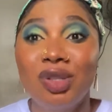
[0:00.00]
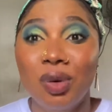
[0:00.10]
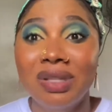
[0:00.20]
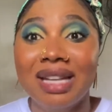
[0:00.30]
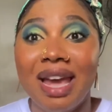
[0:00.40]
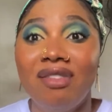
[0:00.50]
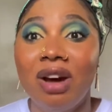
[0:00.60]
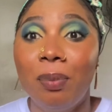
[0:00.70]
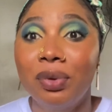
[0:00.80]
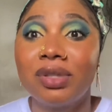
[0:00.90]
Don't ever
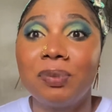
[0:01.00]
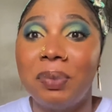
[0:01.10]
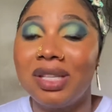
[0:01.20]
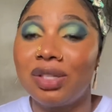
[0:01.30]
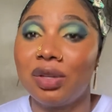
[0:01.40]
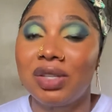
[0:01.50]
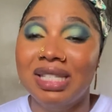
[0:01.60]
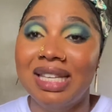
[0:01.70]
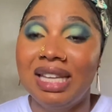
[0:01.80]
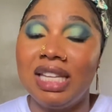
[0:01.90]
put toothpaste on your
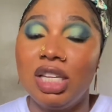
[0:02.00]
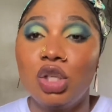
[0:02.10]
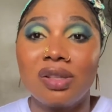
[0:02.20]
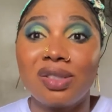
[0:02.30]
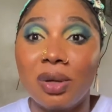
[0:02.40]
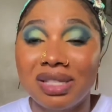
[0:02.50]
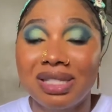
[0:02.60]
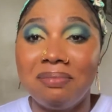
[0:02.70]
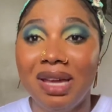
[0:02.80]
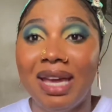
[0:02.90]
skin. It just
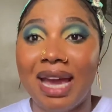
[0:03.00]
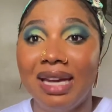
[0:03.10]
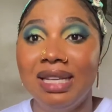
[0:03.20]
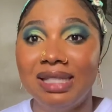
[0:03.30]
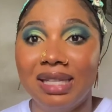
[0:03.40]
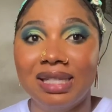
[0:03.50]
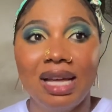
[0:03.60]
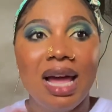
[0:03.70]
doesn't make any sense.